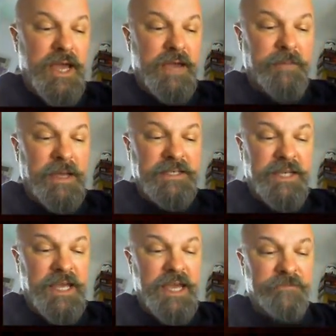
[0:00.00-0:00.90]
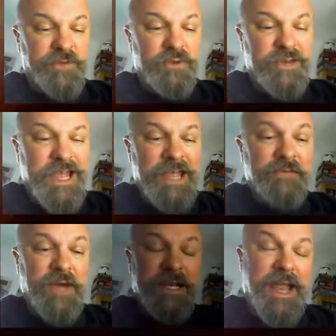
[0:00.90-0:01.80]
basically, if you leave
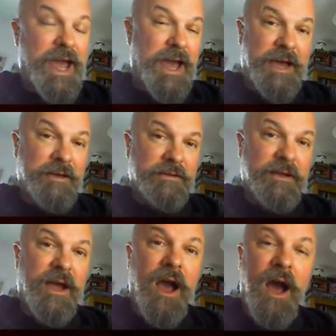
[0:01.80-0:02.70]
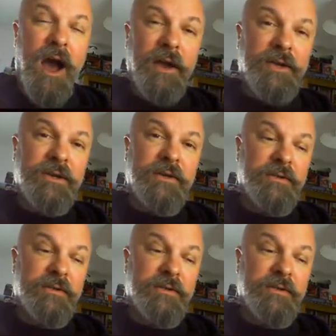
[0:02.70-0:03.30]
a lair un